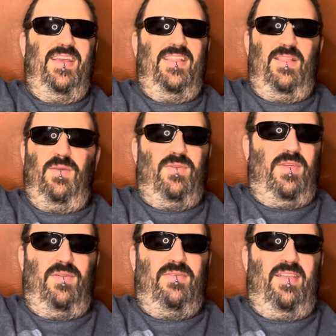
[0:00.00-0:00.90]
And then there's
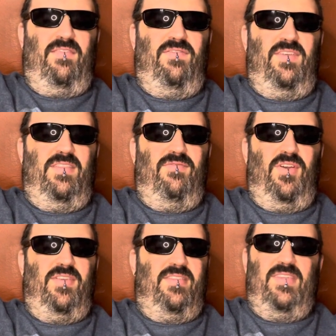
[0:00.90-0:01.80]
other stuff that's
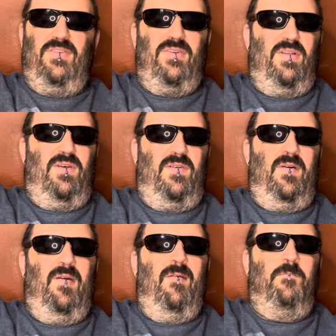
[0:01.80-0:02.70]
very satirical,